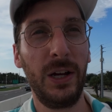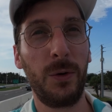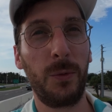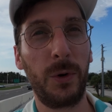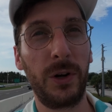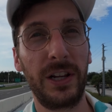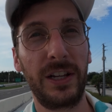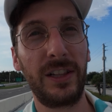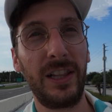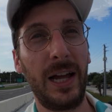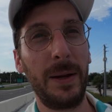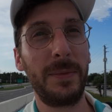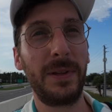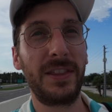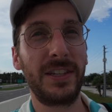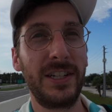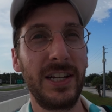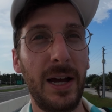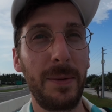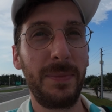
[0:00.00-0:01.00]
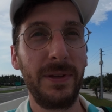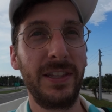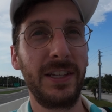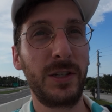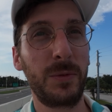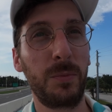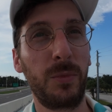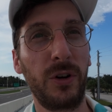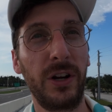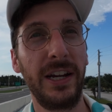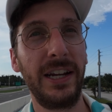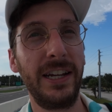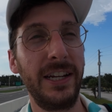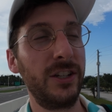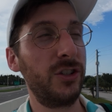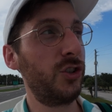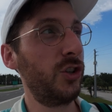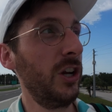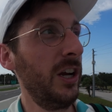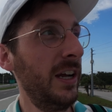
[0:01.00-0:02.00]
we're gonna climb to the top of this
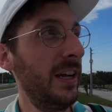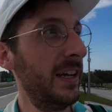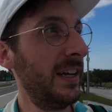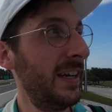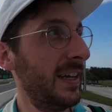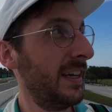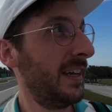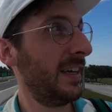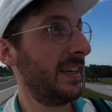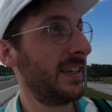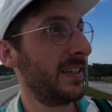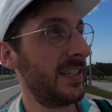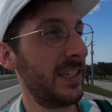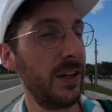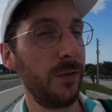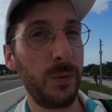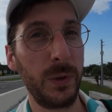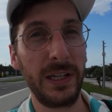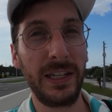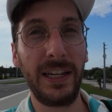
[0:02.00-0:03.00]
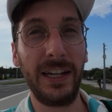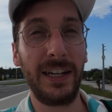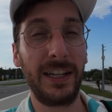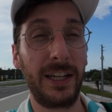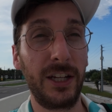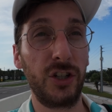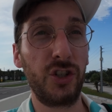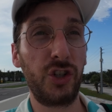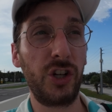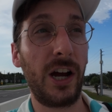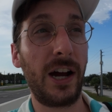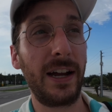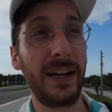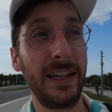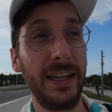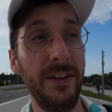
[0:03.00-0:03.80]
bridge, see if we can get a good shot.